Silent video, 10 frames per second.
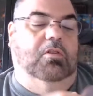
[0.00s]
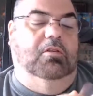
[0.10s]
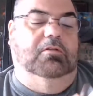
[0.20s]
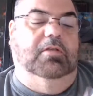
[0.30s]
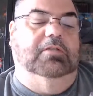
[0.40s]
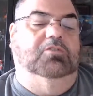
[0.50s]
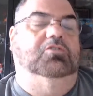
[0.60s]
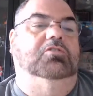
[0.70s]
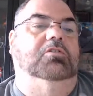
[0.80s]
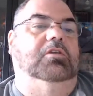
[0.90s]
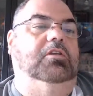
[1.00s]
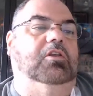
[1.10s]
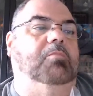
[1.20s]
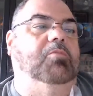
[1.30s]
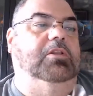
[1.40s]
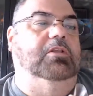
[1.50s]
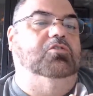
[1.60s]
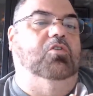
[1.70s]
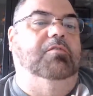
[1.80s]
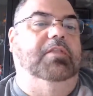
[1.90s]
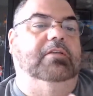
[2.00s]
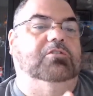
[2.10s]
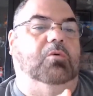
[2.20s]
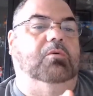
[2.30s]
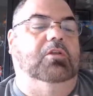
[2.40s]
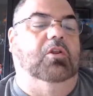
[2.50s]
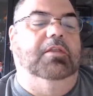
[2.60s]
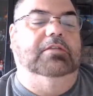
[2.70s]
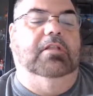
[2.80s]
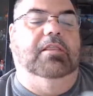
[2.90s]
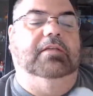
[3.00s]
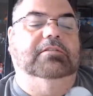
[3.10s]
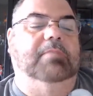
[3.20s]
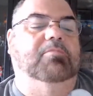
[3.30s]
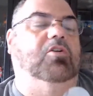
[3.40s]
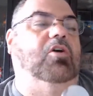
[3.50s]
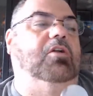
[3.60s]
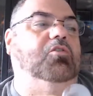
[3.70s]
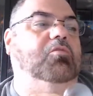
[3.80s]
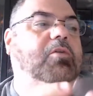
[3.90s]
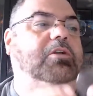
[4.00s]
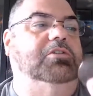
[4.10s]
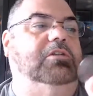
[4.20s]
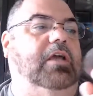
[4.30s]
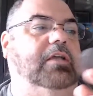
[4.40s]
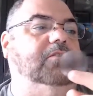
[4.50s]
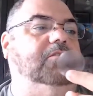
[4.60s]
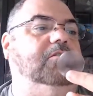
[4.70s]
that it's, put this over there. So, these are the things they put on new merchandise.